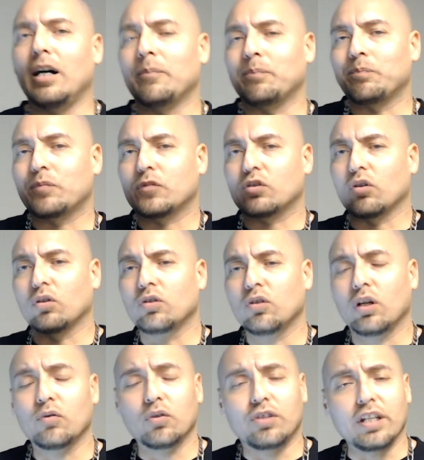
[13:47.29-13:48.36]
So you know, if
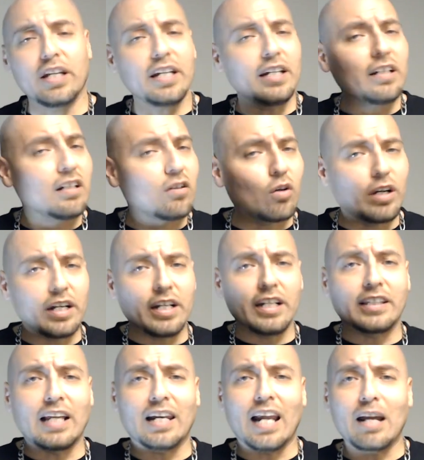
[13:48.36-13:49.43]
you did, go ahead and hit
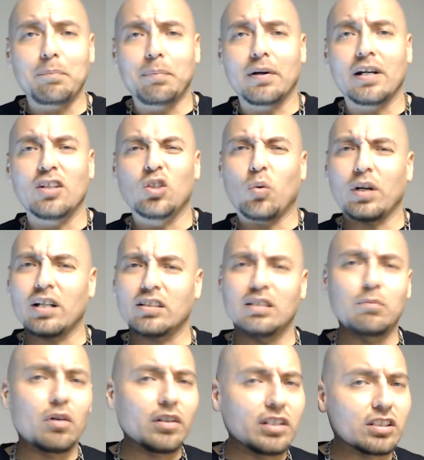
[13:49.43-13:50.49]
that like button. You want to see
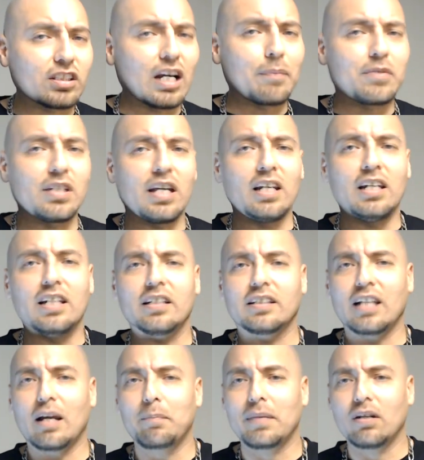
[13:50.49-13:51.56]
more of these top 10 lists,
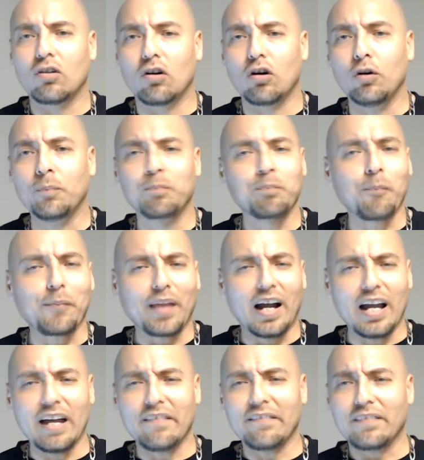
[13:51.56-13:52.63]
let me know.
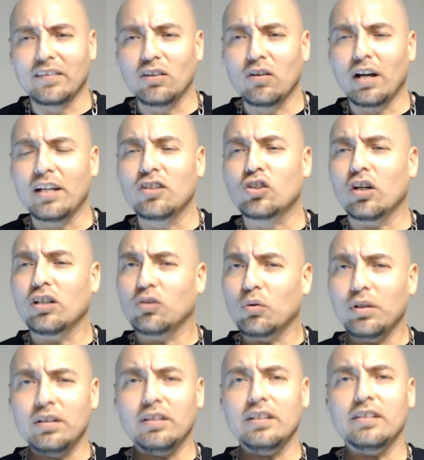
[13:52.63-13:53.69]
I enjoy
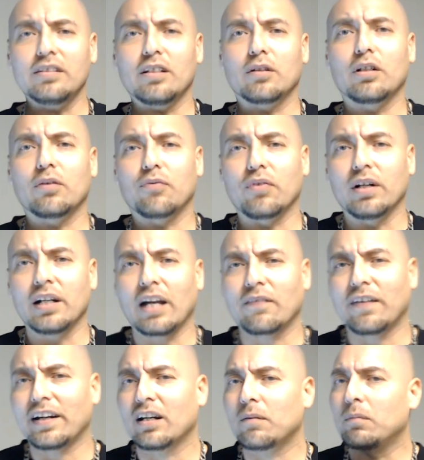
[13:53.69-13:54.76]
doing these. They're fun. I
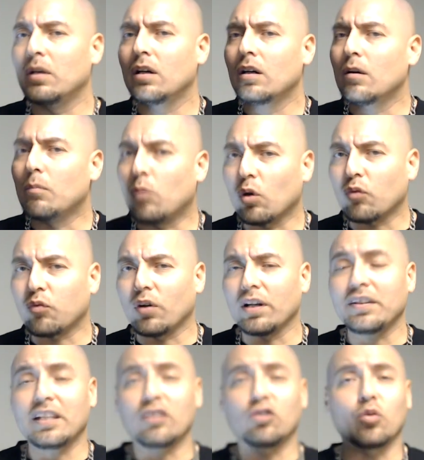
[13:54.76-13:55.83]
find them more fun
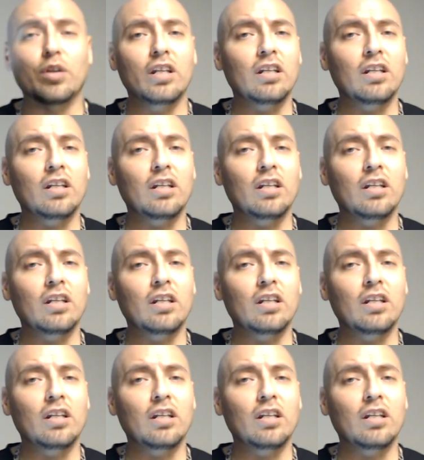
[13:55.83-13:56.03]
than doing